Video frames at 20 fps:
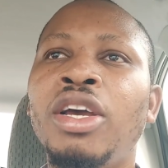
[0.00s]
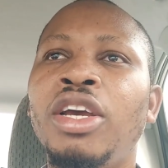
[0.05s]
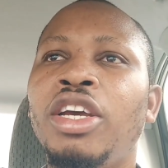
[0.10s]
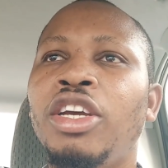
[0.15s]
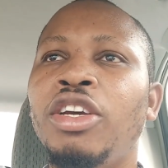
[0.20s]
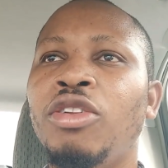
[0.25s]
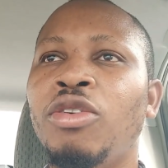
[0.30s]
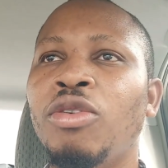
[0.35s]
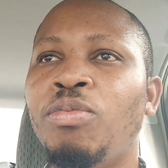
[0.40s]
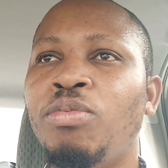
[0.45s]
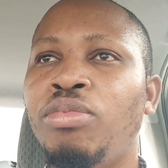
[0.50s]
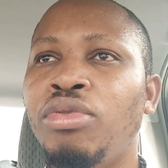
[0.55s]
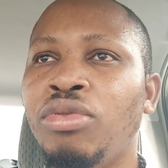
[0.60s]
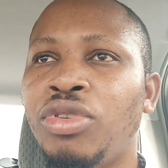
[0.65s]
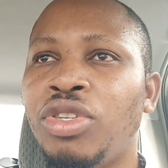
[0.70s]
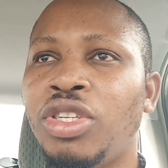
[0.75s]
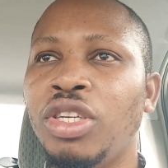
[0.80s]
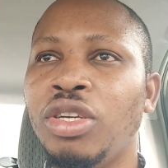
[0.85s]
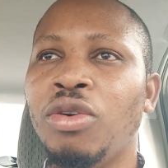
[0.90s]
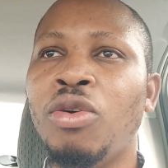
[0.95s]
you know,
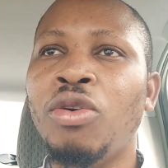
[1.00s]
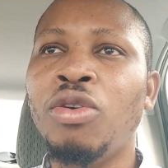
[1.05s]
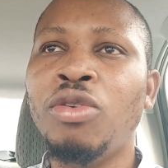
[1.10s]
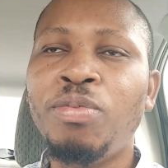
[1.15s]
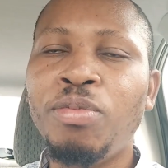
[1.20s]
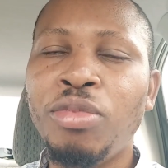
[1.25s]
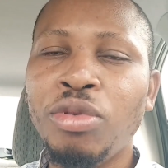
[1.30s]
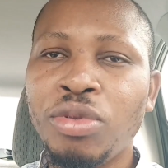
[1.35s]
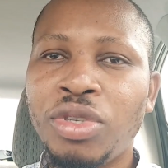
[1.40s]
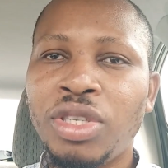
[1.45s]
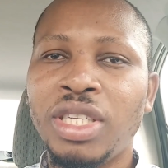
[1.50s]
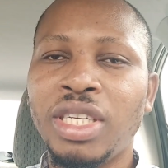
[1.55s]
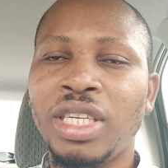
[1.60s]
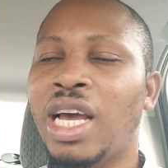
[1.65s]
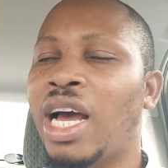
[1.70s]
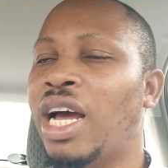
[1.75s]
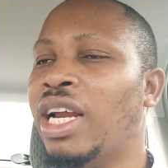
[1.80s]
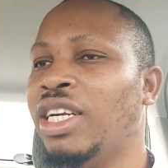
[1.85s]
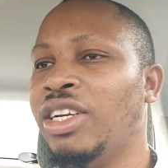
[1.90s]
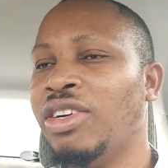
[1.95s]
pussy, old
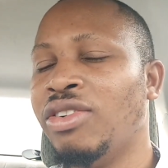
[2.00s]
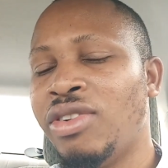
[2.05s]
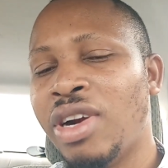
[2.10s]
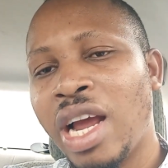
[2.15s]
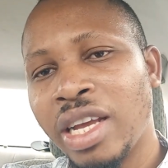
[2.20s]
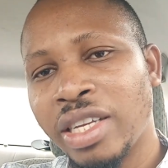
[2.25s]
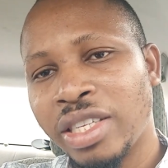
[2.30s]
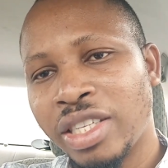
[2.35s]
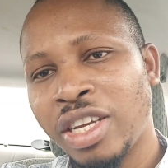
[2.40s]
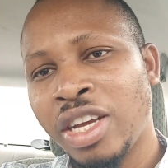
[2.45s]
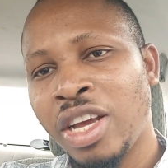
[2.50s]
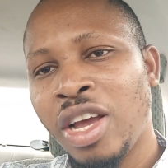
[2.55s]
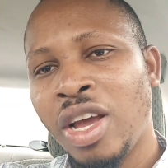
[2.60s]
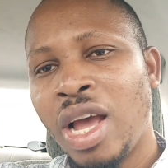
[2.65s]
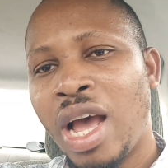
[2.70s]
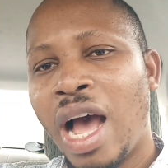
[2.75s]
pussy, and the rest.